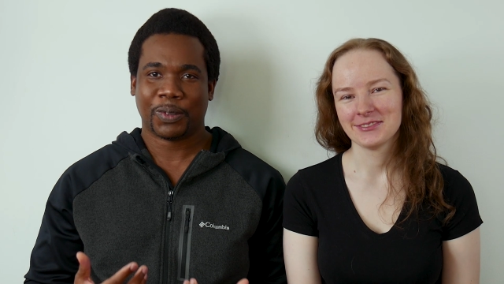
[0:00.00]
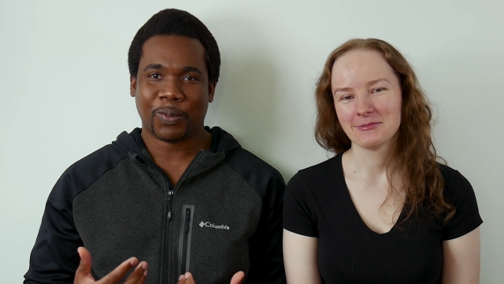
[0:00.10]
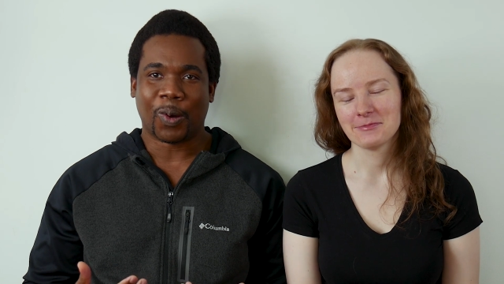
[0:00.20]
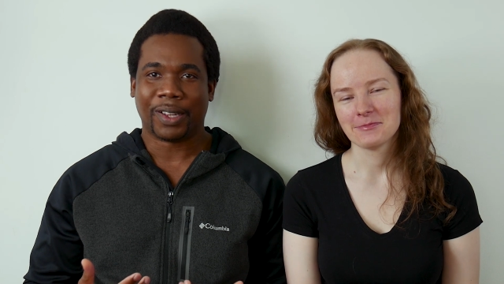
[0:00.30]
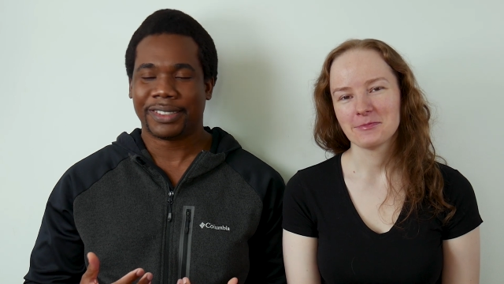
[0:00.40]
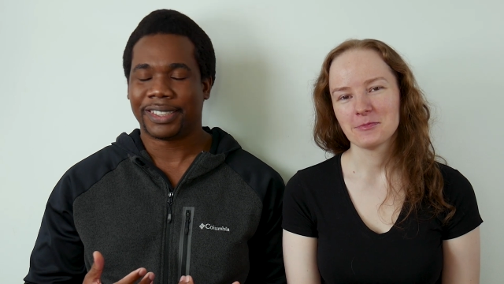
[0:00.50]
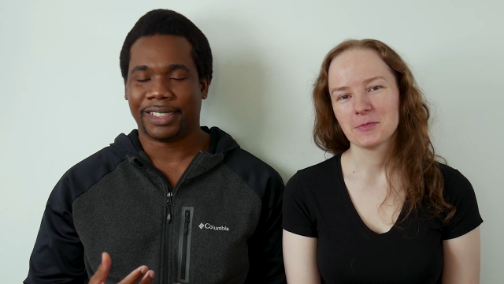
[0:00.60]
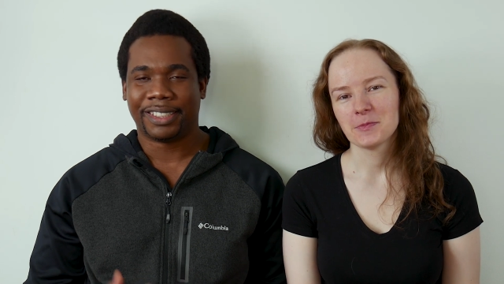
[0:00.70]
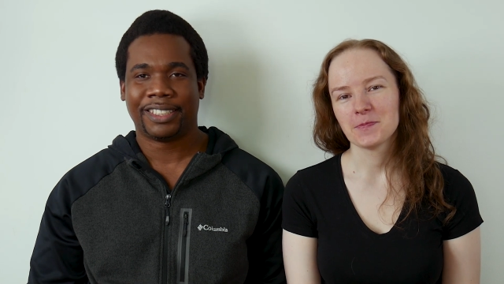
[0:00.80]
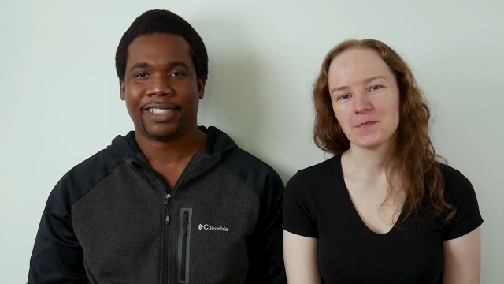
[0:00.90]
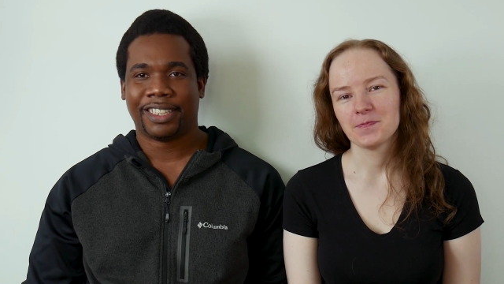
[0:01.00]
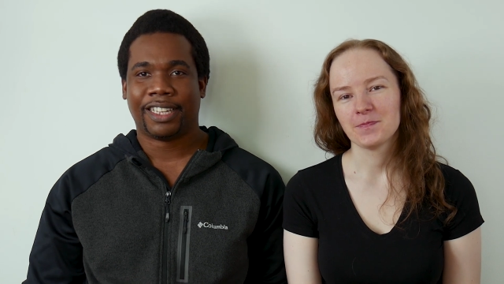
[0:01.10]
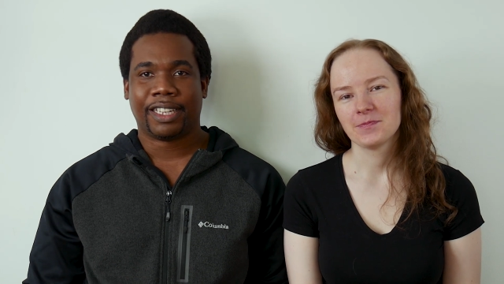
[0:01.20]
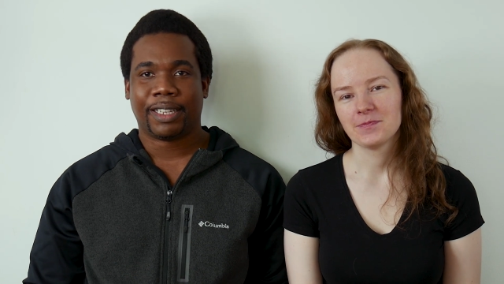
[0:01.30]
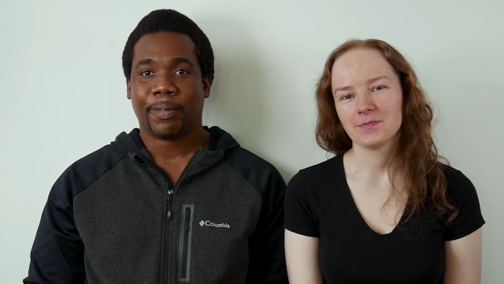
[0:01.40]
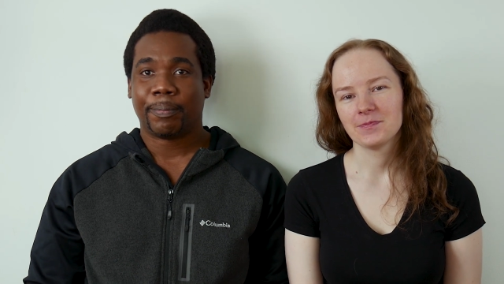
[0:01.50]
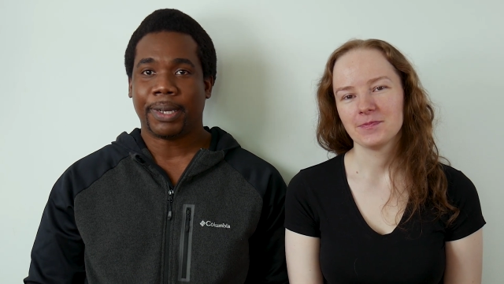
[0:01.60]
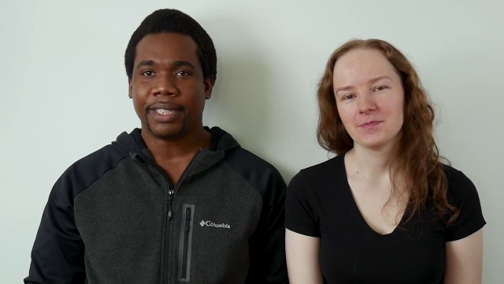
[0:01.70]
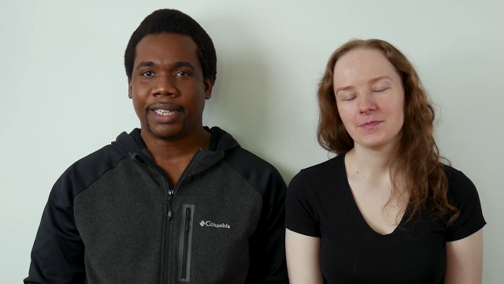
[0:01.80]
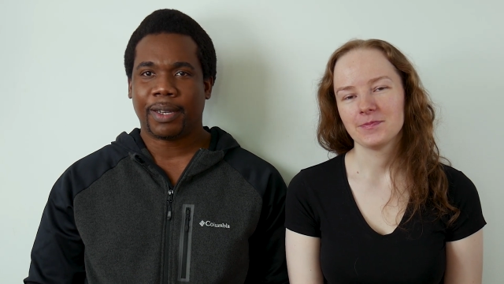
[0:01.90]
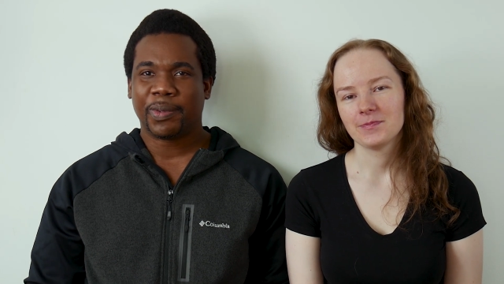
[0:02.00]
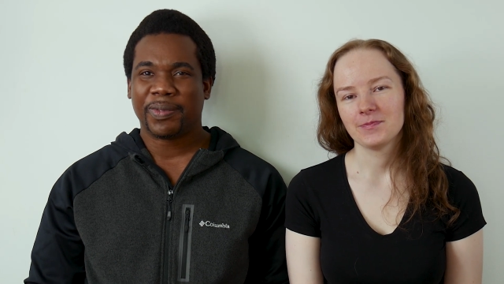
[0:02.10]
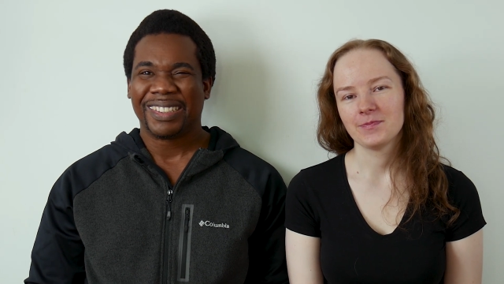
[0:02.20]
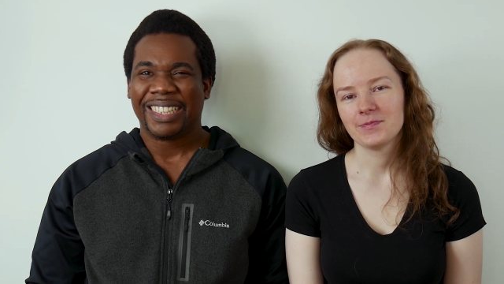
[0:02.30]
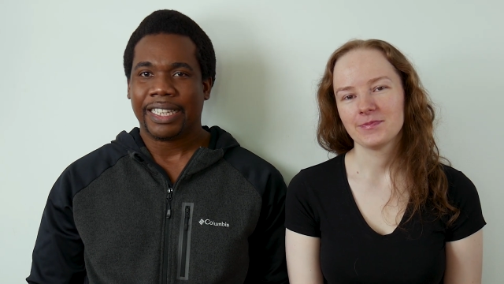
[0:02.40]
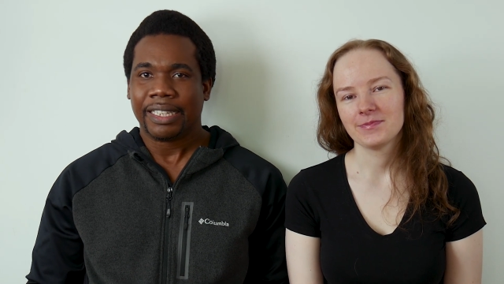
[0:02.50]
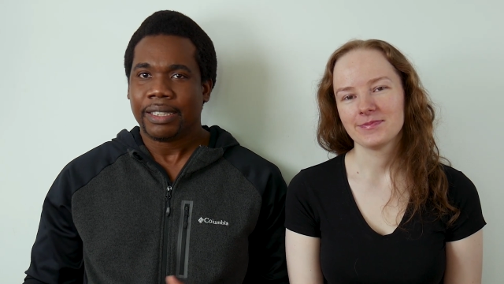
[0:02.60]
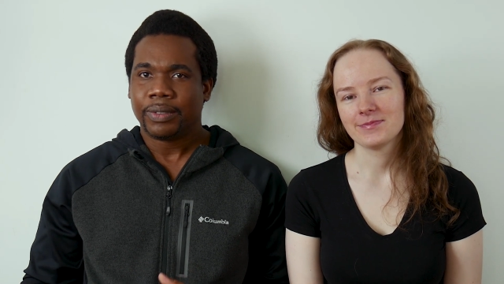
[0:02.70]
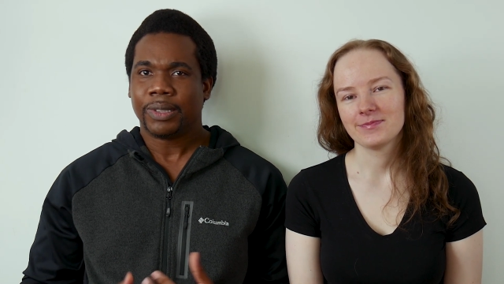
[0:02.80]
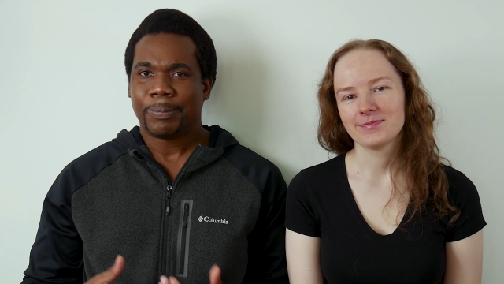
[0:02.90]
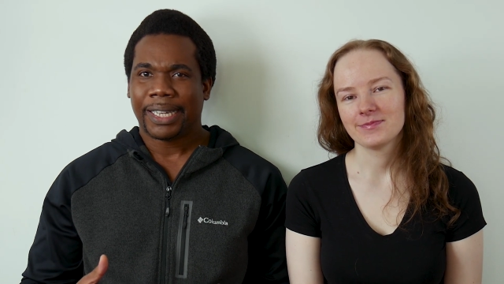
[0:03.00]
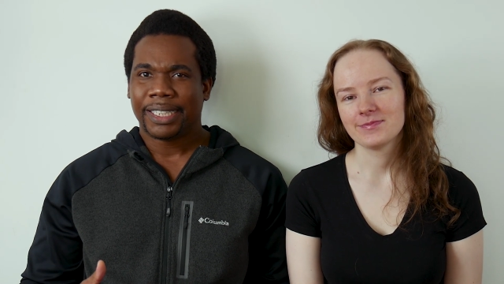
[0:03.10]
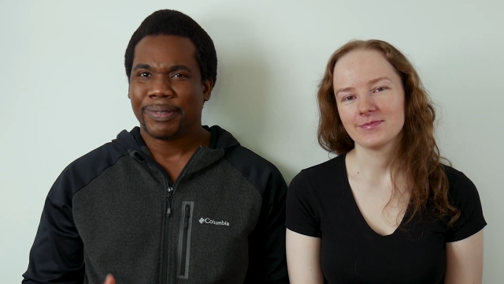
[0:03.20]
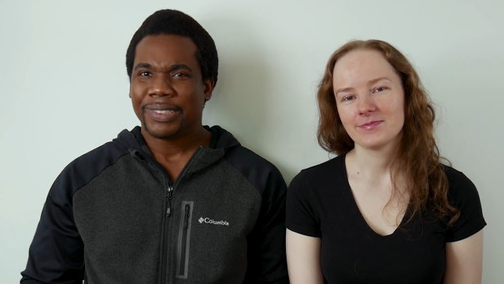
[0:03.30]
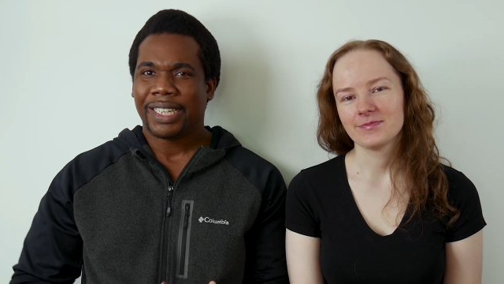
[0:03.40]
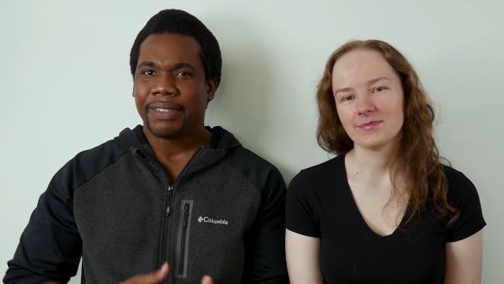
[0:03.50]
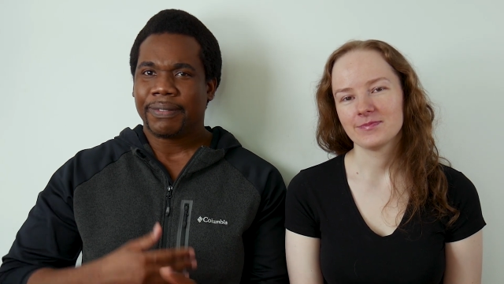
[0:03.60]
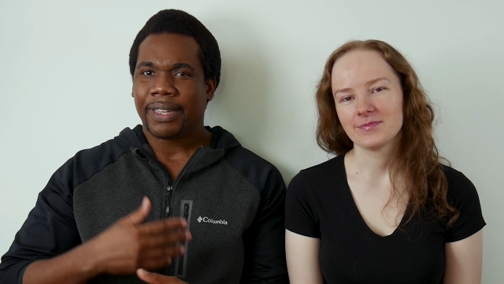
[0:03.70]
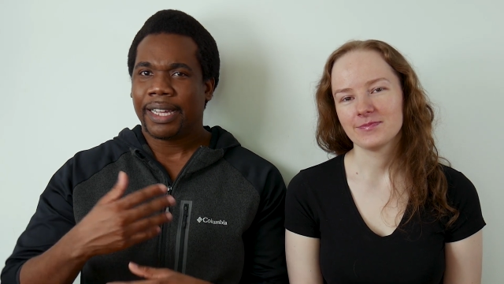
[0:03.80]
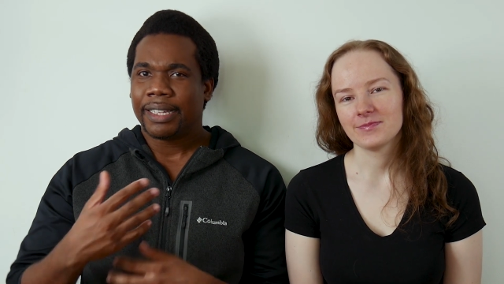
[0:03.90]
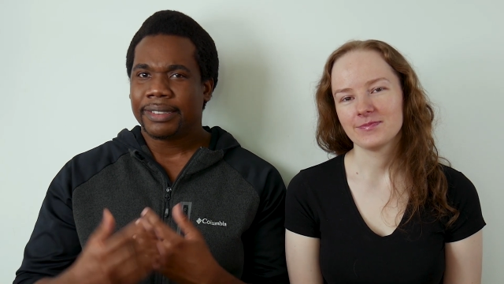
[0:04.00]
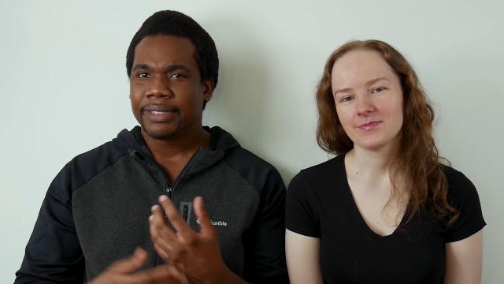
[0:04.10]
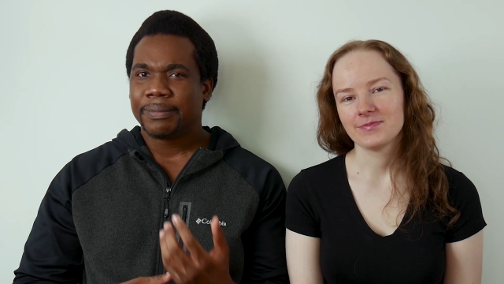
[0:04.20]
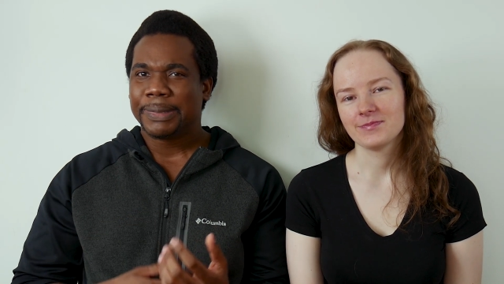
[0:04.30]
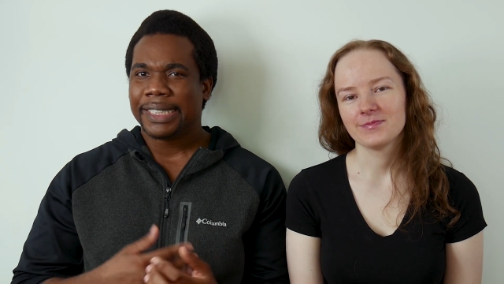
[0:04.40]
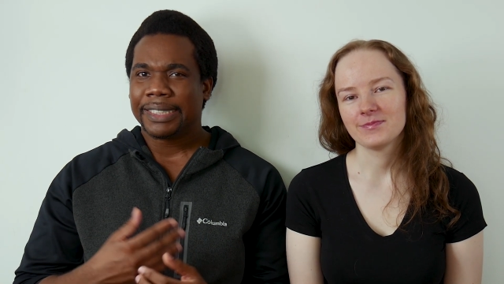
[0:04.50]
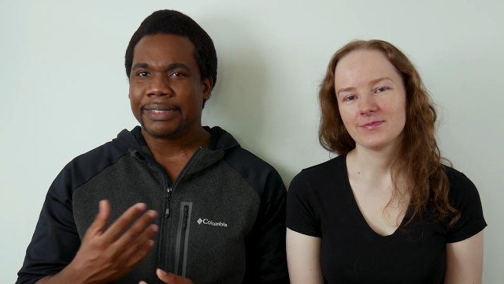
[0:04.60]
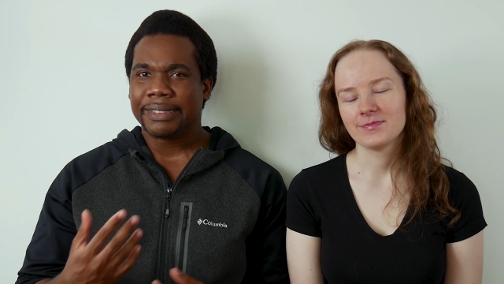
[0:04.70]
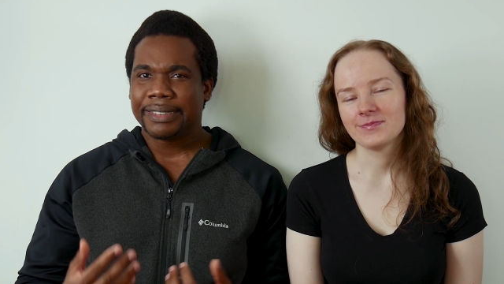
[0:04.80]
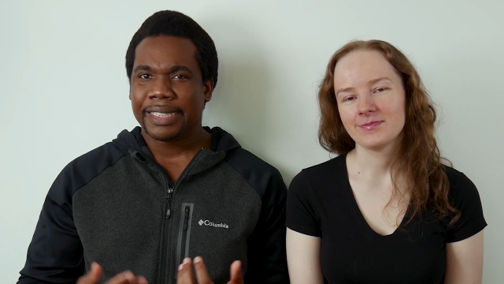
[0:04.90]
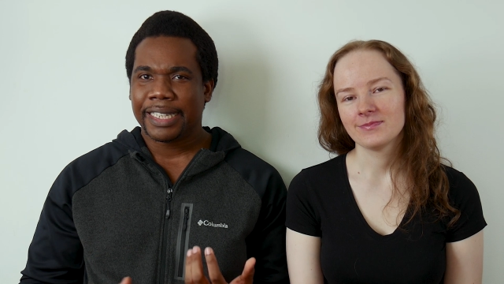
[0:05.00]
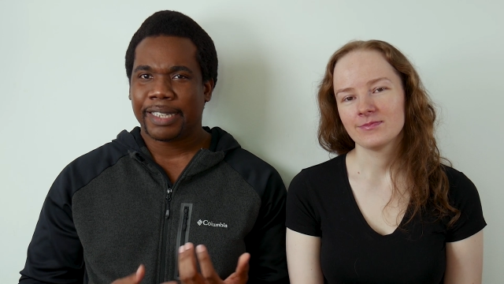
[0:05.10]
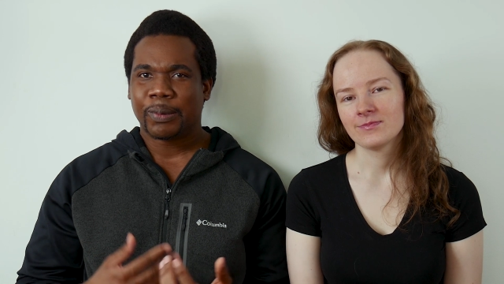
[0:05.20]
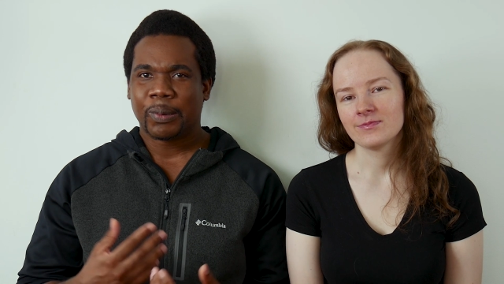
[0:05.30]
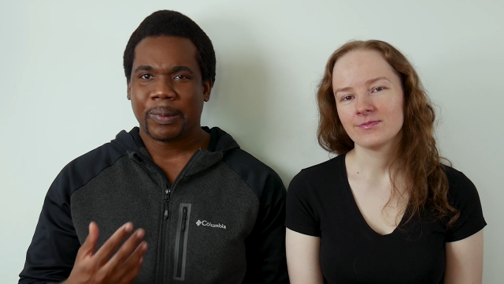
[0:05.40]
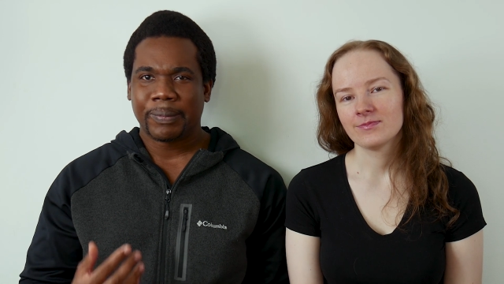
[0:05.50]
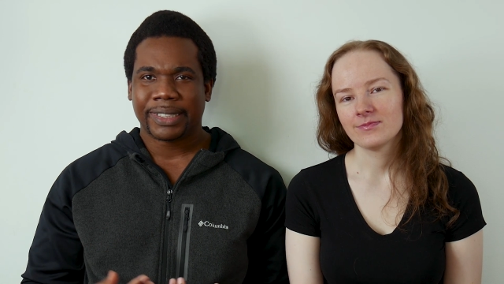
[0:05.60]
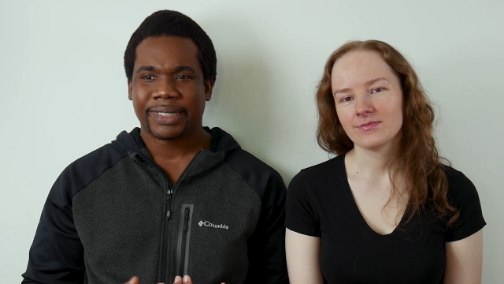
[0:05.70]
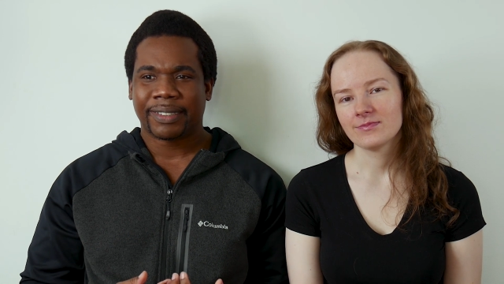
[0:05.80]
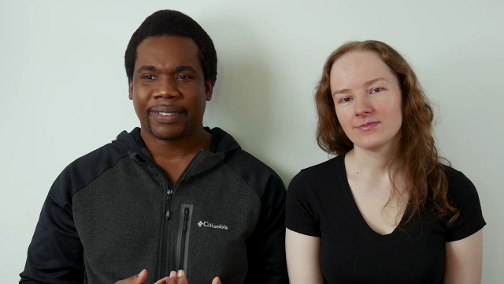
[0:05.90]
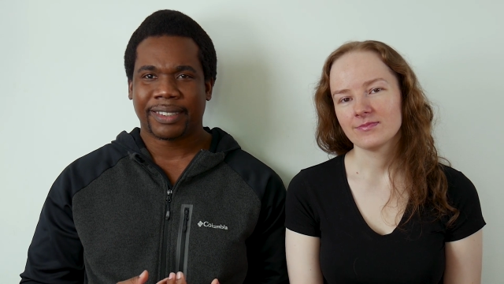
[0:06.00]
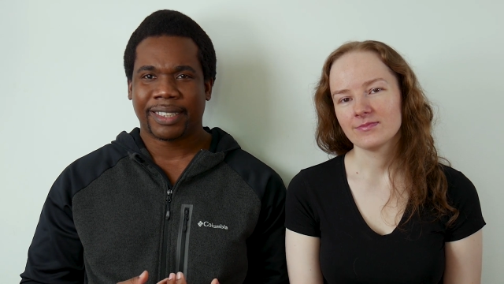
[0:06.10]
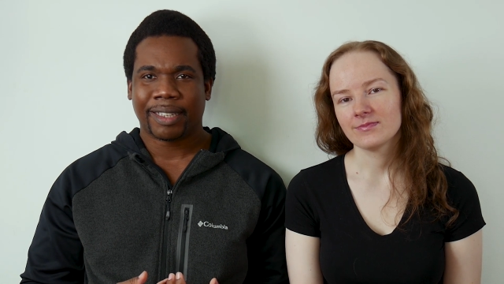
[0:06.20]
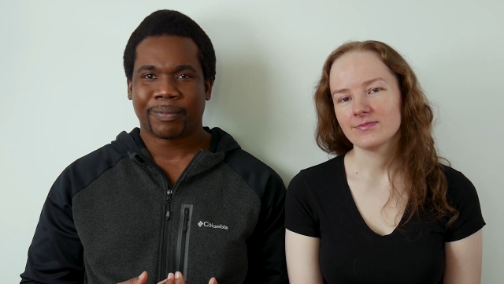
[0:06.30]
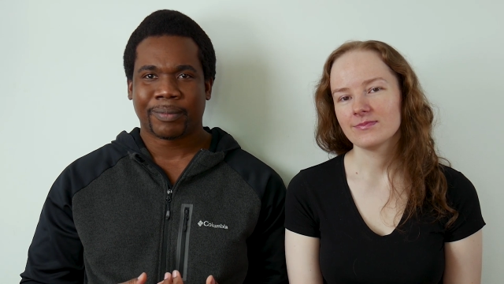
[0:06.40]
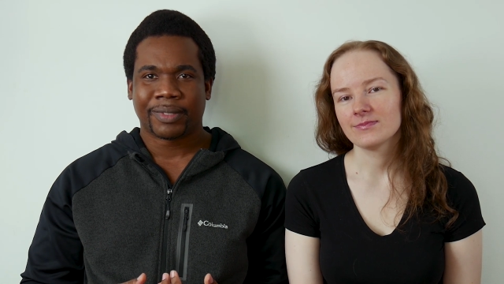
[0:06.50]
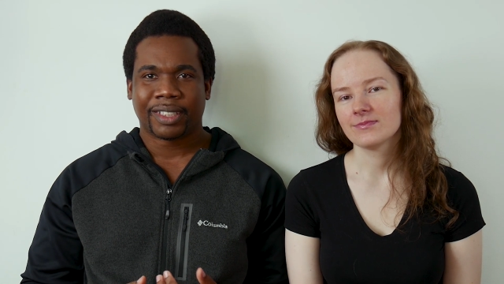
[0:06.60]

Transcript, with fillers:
Speaker 1: would have wanted. But now, during the pandemic, you kind of had to be like, stay at home, etc. like that.